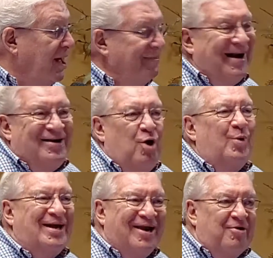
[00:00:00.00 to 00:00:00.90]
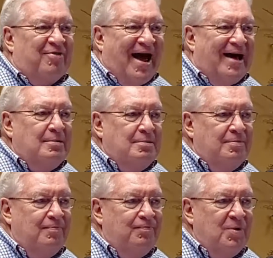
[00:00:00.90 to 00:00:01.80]
I mean, I know we hear that,
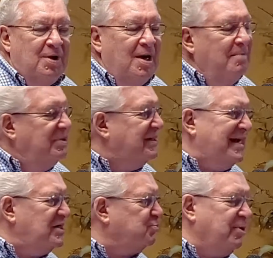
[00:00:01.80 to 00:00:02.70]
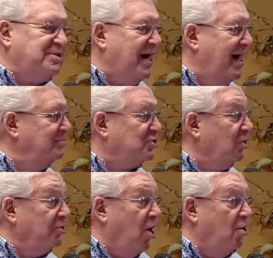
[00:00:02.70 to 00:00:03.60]
but desperate times
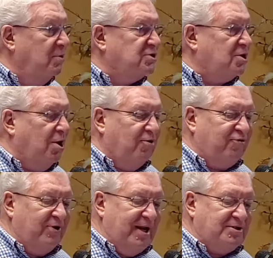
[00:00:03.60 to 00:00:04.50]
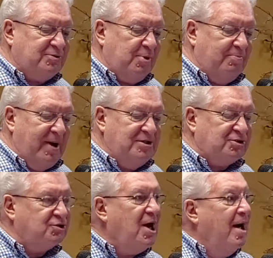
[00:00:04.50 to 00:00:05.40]
don't always call for desperate
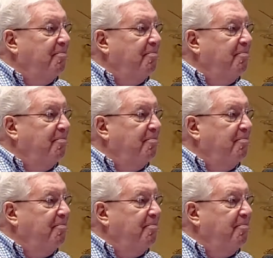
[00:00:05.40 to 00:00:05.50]
measures